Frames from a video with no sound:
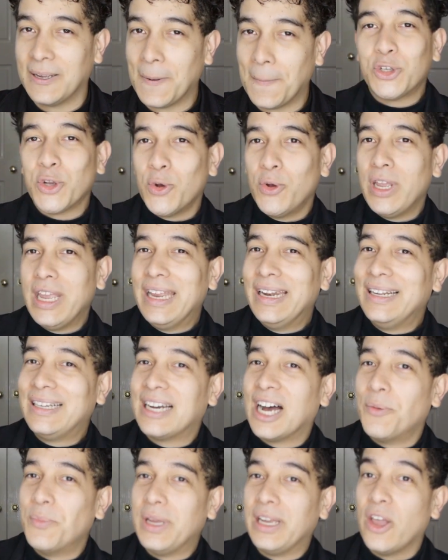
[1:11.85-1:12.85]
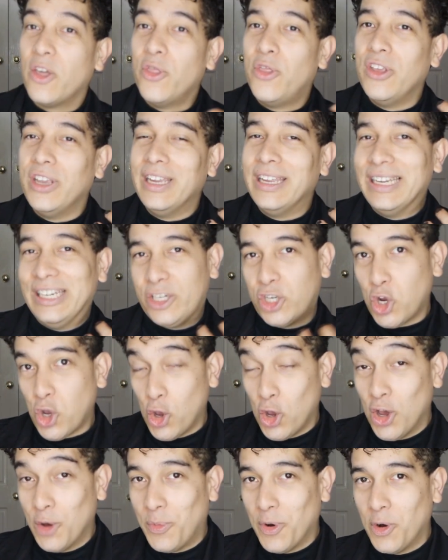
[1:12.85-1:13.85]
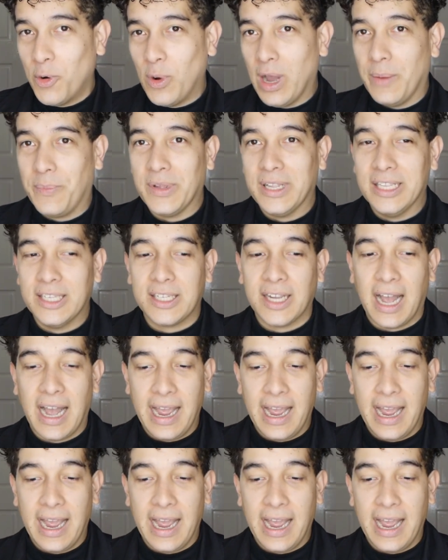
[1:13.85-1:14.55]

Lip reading: So incoming the Turbo Weapons,